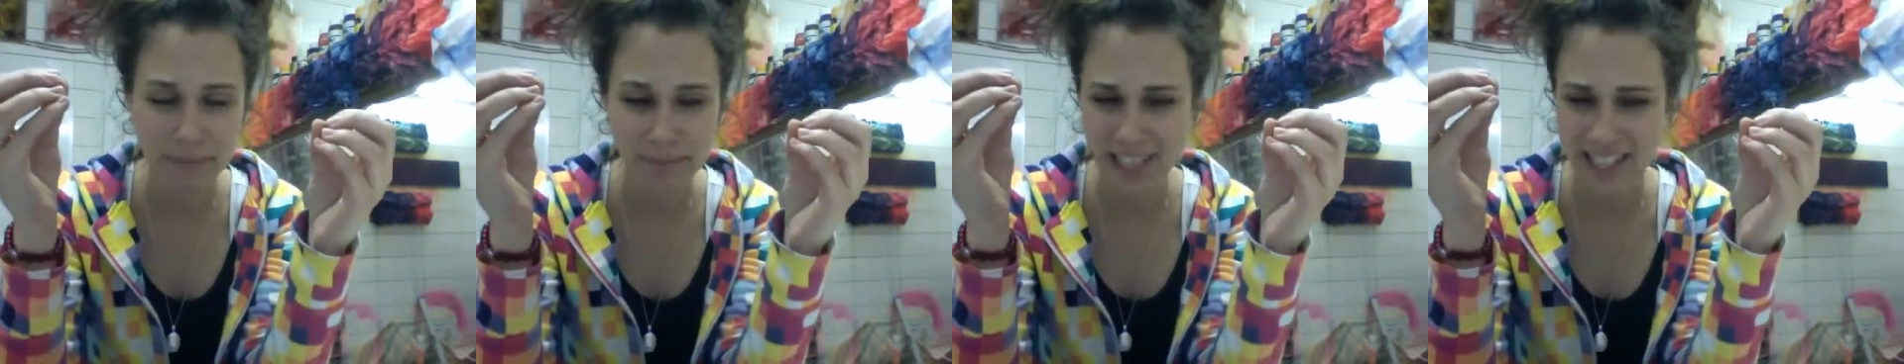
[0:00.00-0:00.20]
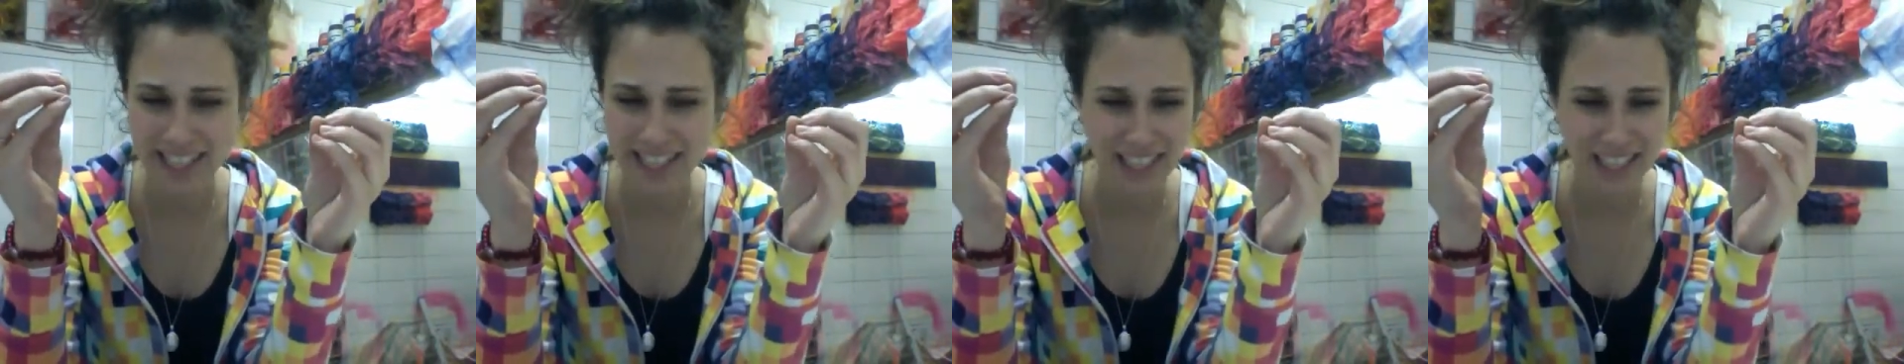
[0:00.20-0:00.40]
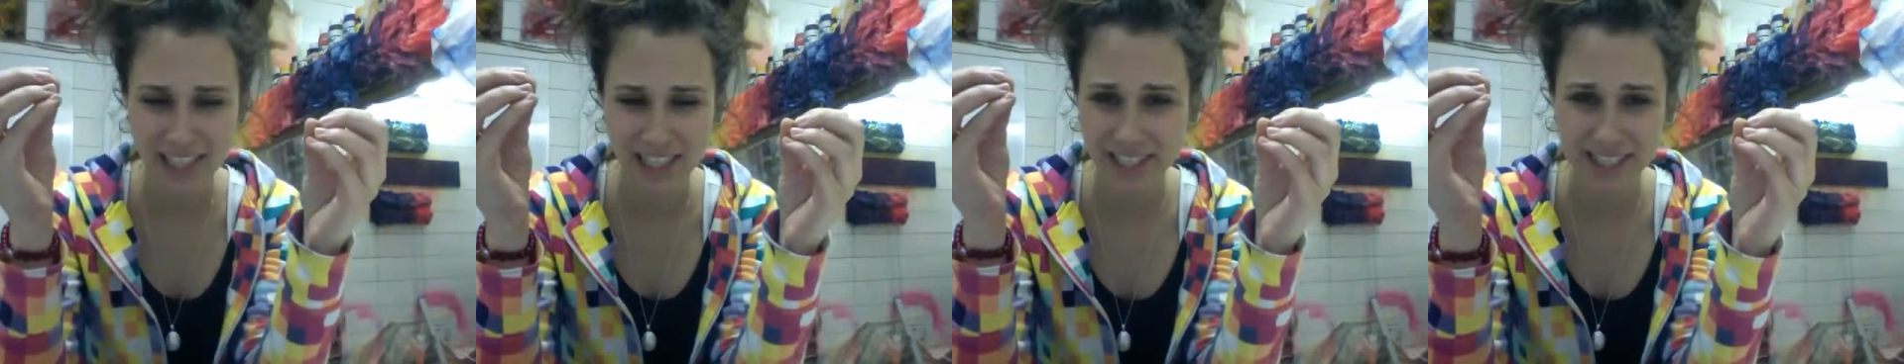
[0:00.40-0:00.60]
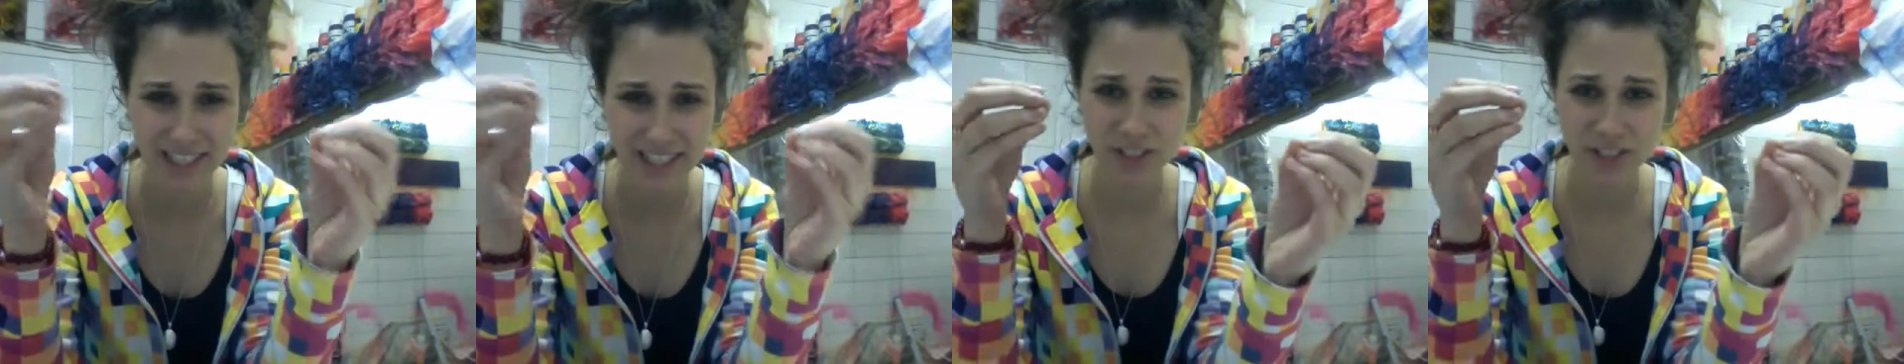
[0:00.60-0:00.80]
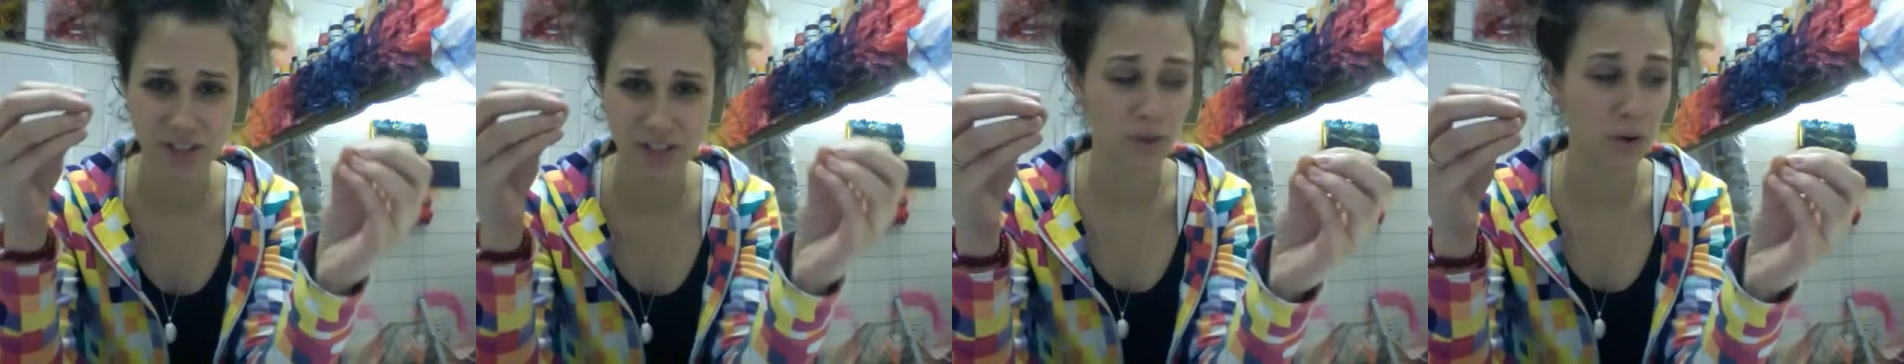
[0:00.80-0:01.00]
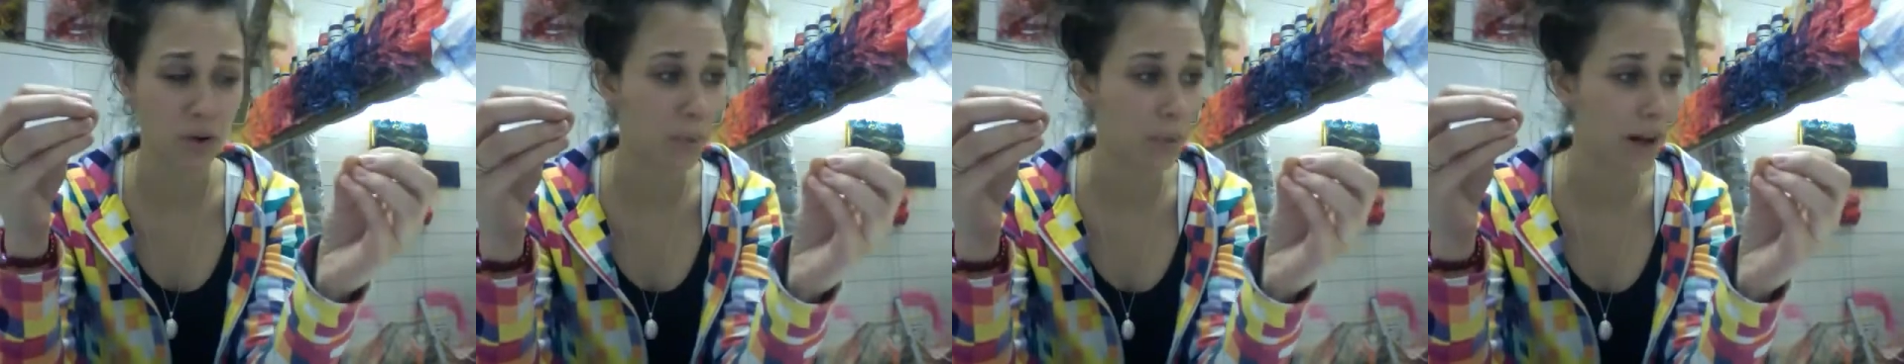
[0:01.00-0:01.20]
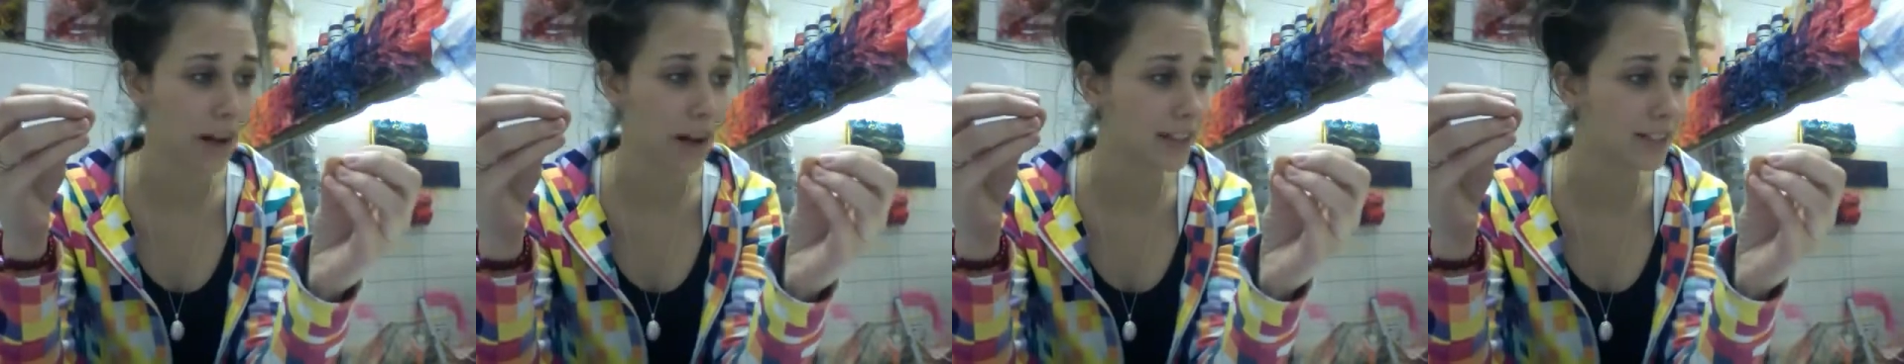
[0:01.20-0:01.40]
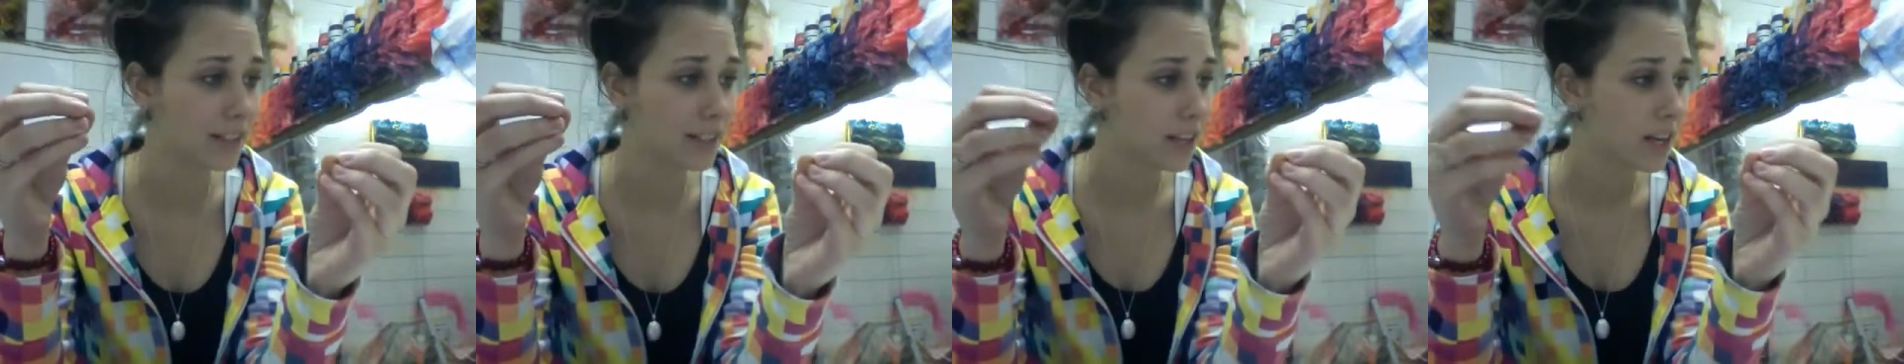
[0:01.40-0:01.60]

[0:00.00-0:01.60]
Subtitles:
Distinct is such the wrong word,